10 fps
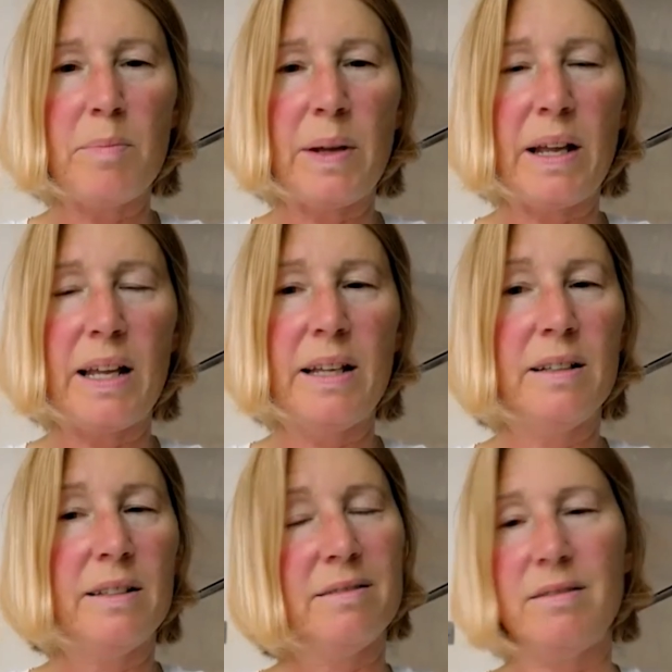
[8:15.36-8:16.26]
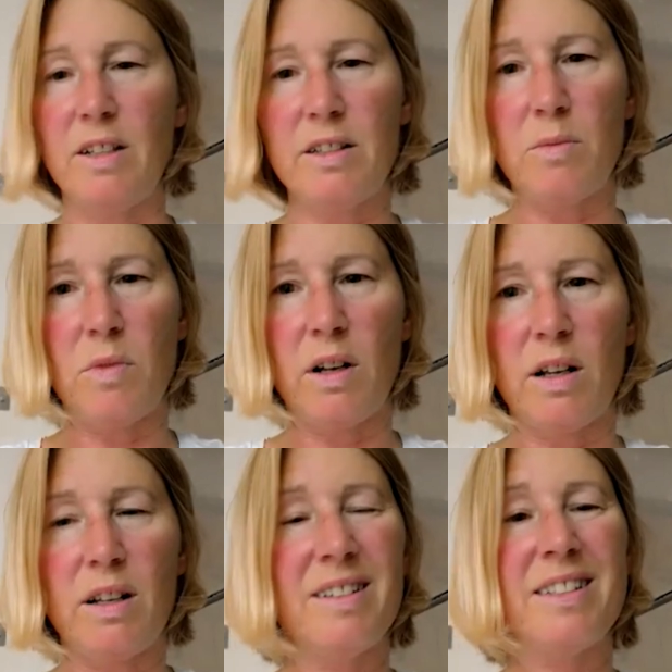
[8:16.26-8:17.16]
MP doesn't
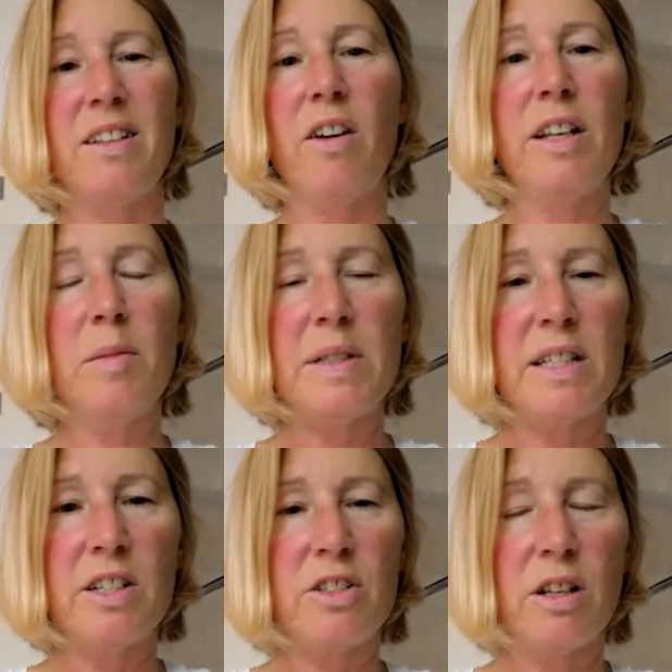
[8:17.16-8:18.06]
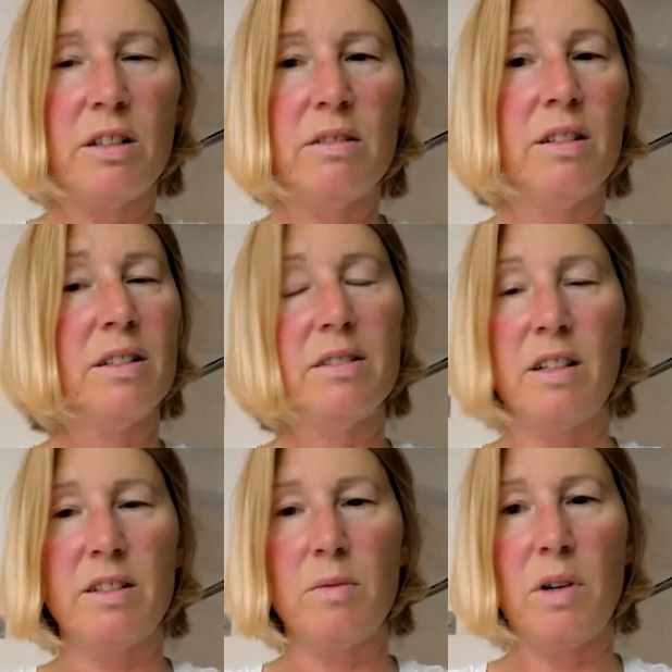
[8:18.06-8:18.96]
work. Signing a petition
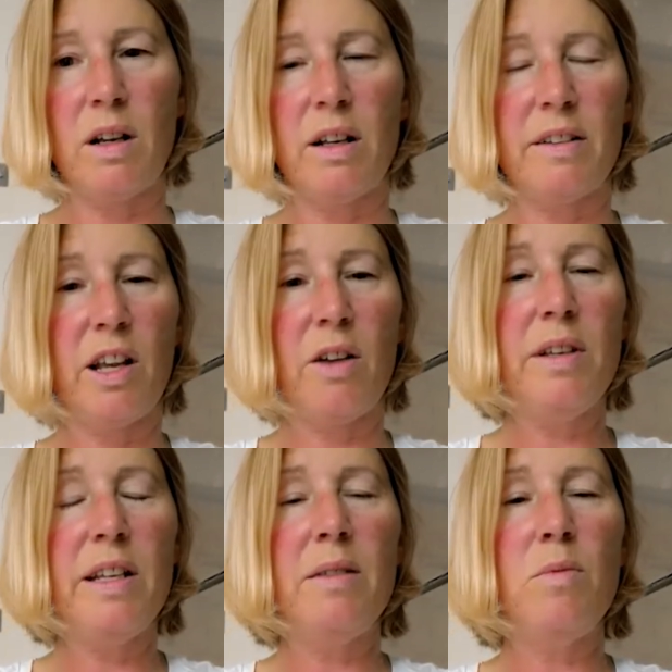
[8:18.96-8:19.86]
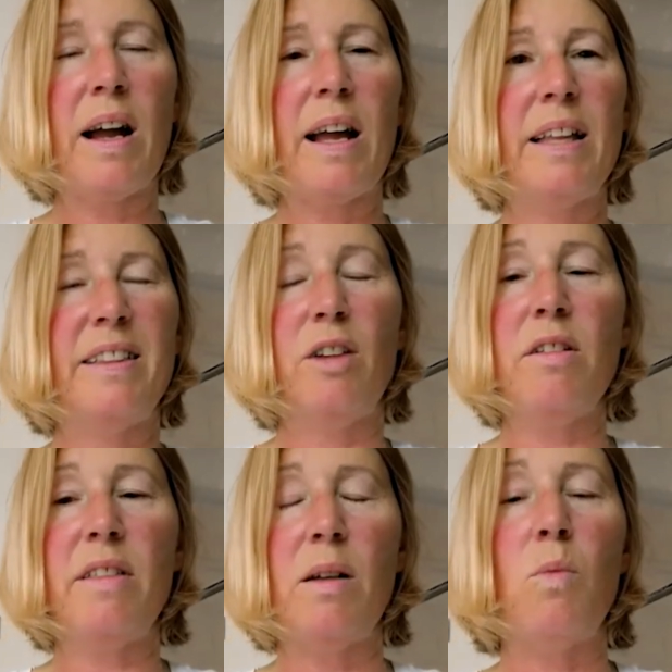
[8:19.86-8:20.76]
doesn't work. The
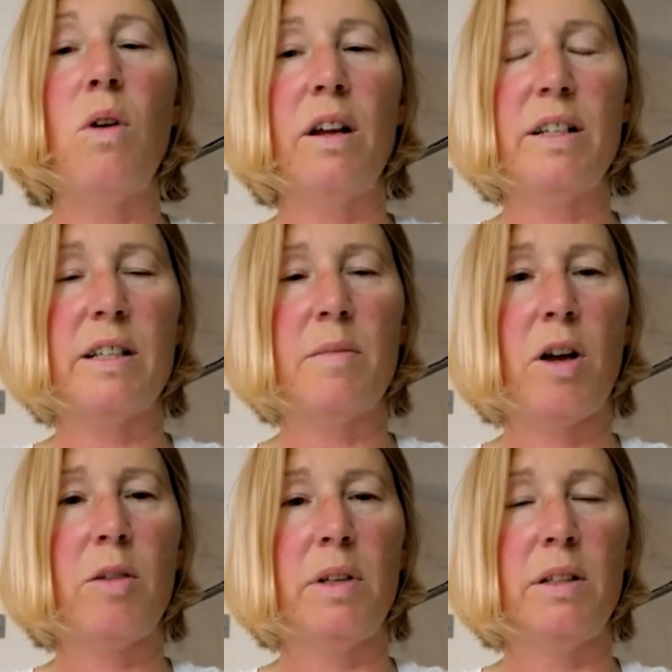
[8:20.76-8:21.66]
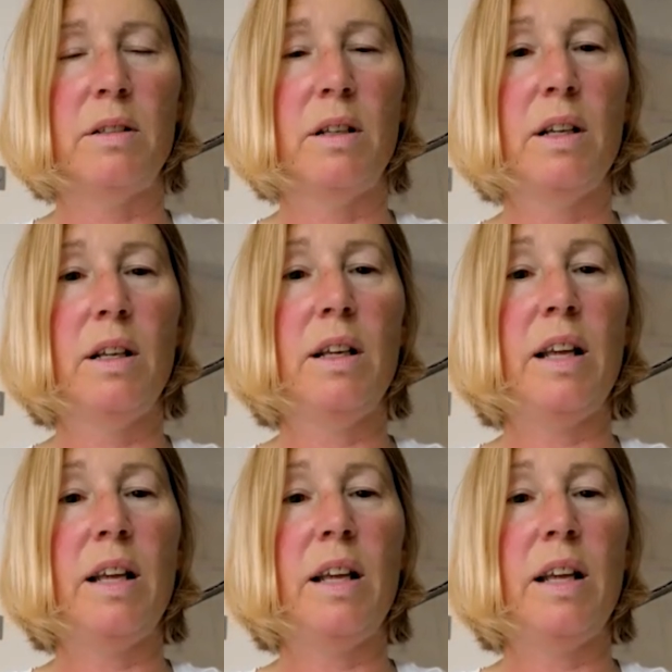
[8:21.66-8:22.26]
only thing that works at the moment